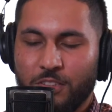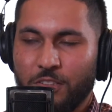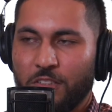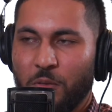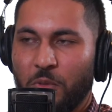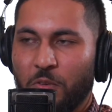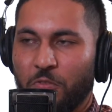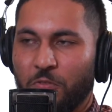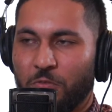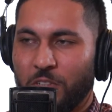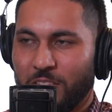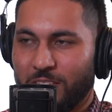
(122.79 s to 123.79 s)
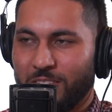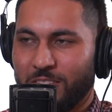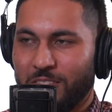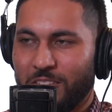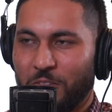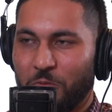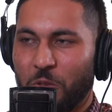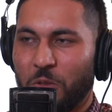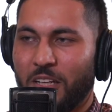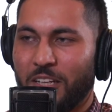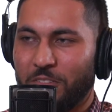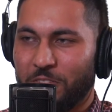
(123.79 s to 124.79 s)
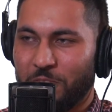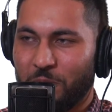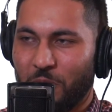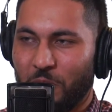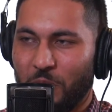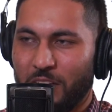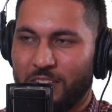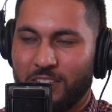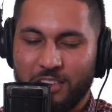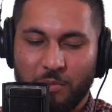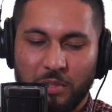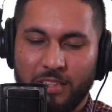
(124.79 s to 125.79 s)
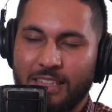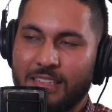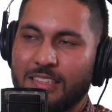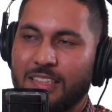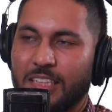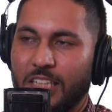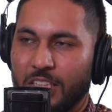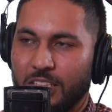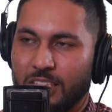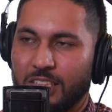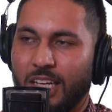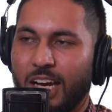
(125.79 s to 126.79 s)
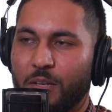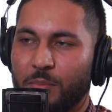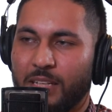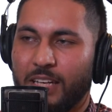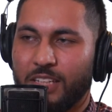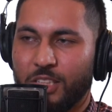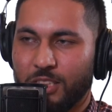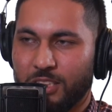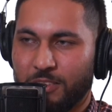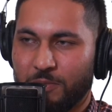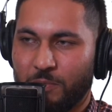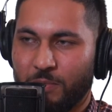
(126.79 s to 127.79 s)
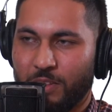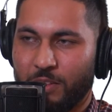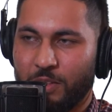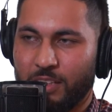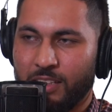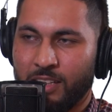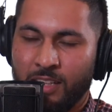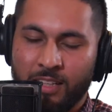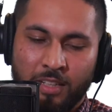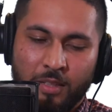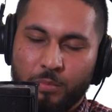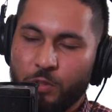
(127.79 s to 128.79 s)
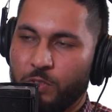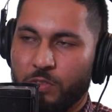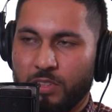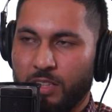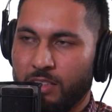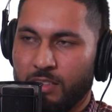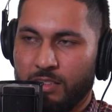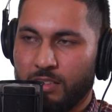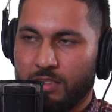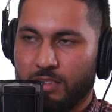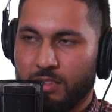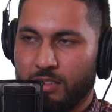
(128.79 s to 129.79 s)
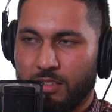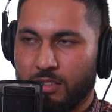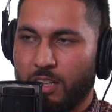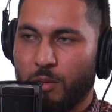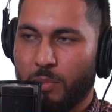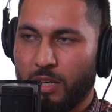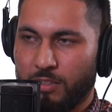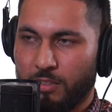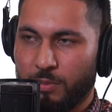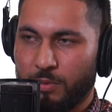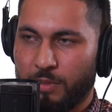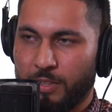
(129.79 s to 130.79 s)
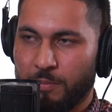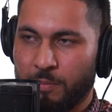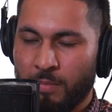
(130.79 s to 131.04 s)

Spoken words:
to something physical in real life, right? To something that is scarce, time and energy, right? Proof of stake, it's just not possible, right?